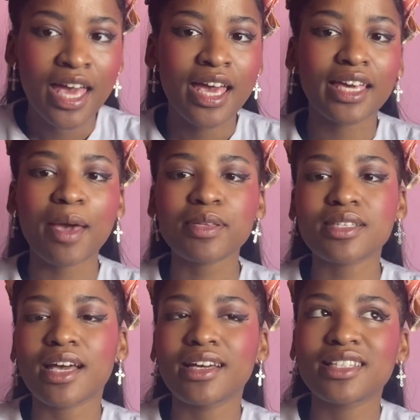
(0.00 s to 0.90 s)
Cape
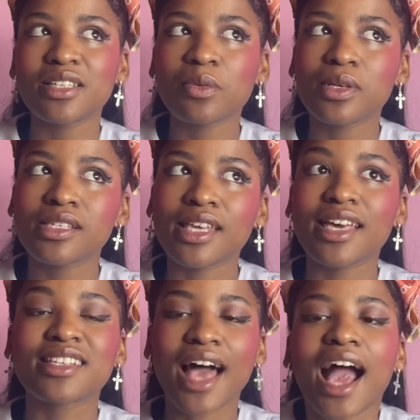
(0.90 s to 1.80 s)
society was
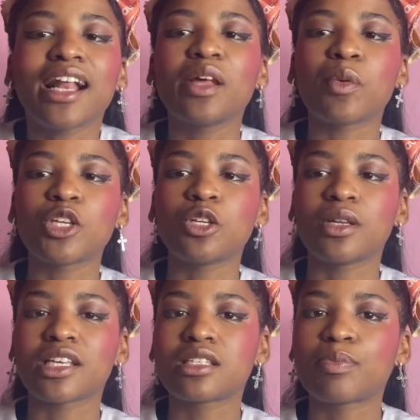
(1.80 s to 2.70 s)
exactly what you'd
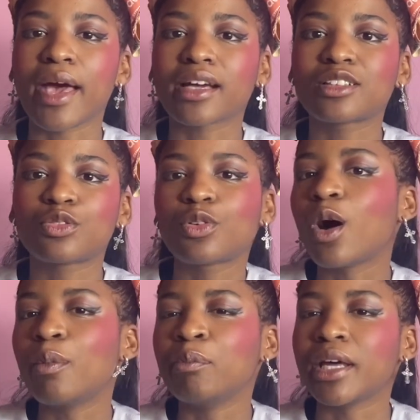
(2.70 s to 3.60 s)
expect
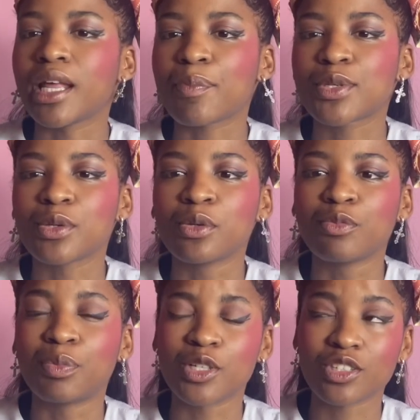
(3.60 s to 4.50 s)
from an episode
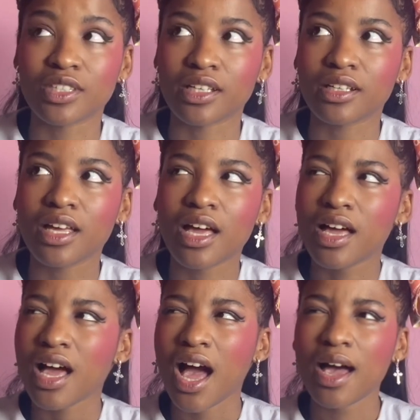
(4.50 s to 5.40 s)
of Bridgerton.
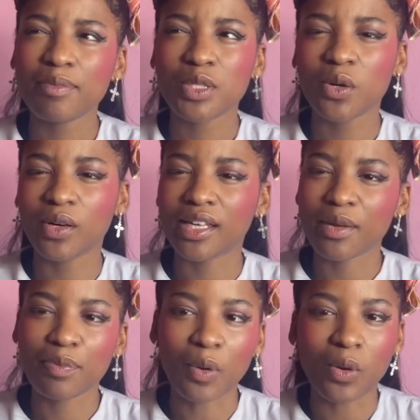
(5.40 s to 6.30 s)
I'm talking
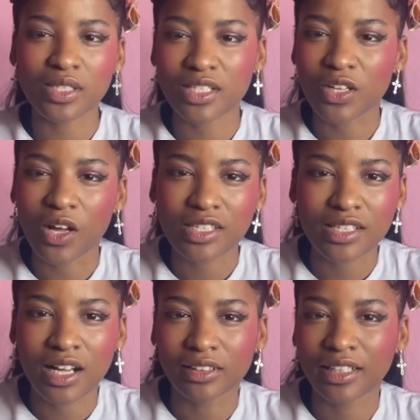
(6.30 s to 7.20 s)
balls and dances
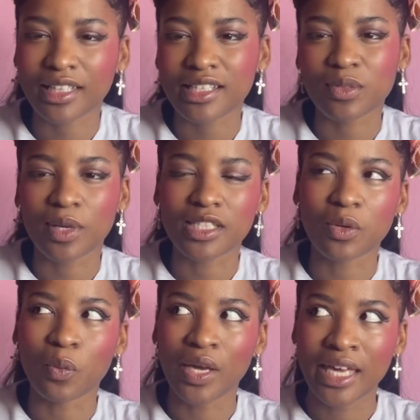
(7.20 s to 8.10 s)
held at least once a
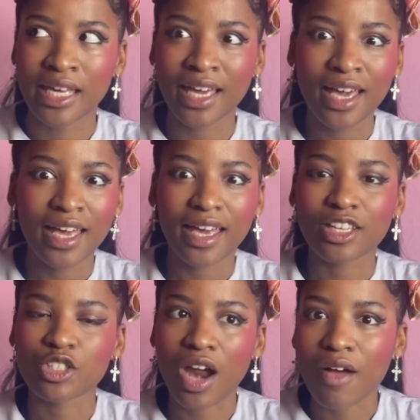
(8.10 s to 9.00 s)
week,
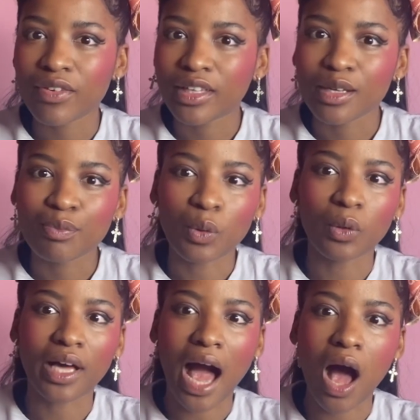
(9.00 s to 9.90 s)
extravagant ball
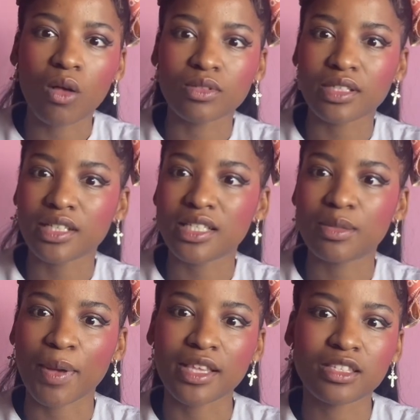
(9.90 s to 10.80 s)
gowns and
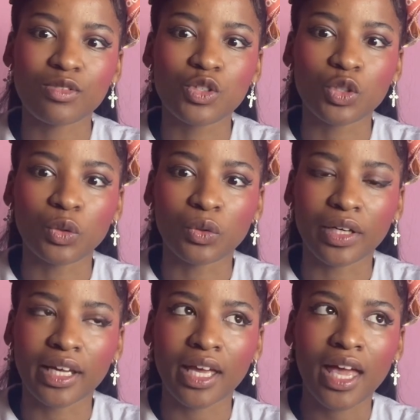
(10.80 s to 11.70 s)
expensive
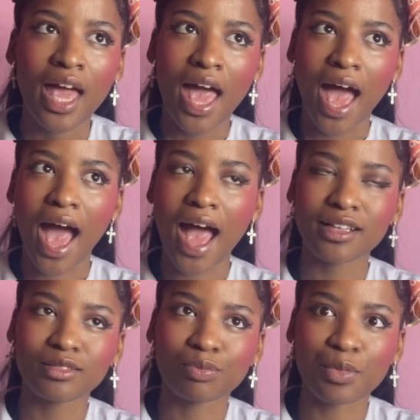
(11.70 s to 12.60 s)
jewelry,
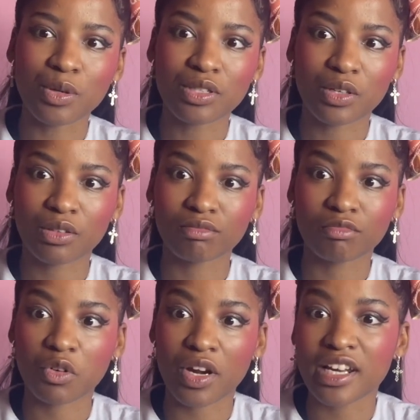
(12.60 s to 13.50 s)
and most
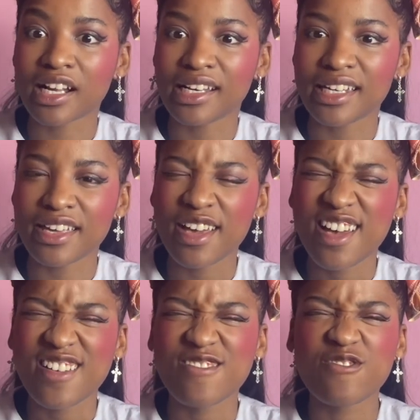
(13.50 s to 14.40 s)
critically,
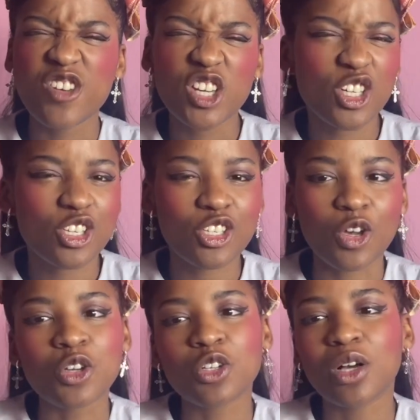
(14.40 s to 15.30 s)
vicious
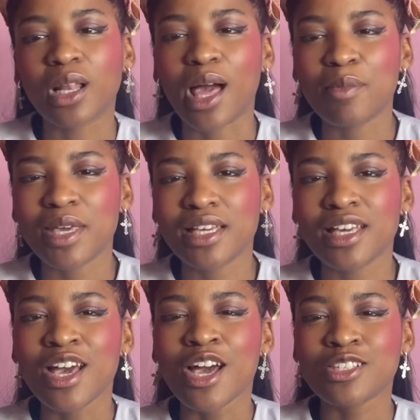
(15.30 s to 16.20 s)
social climbing,
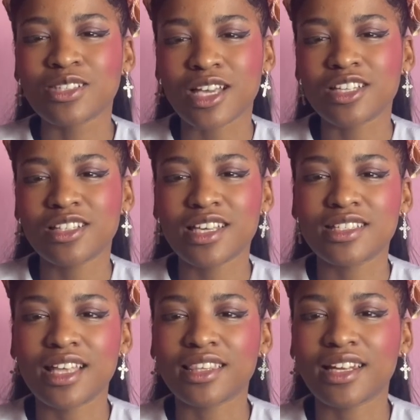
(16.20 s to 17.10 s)
to such an
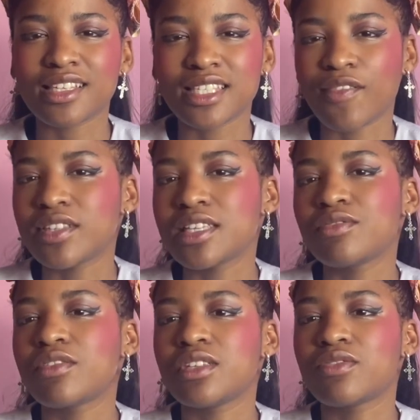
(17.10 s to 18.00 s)
extent that in
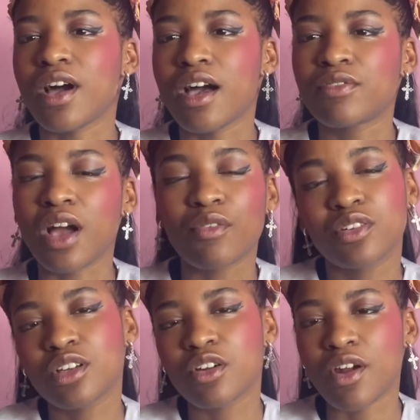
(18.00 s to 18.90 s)
1755,
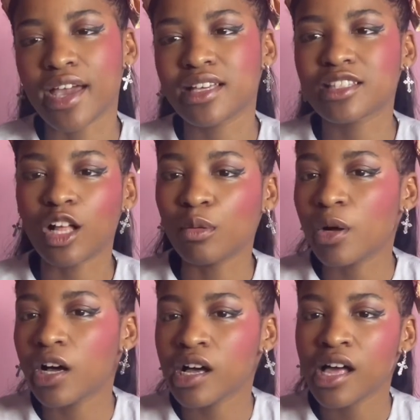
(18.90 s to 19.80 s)
Governor Ryk
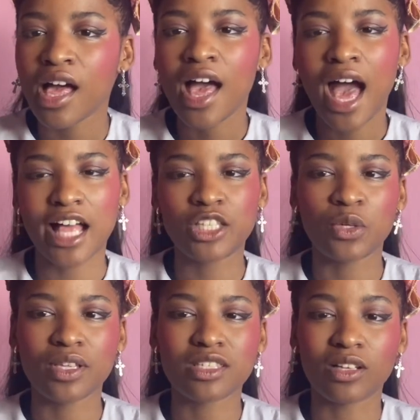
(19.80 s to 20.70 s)
Tulbaugh had
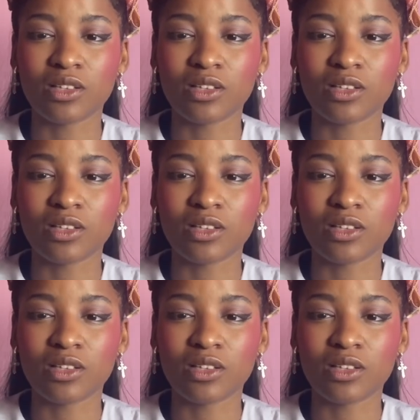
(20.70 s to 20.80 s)
to install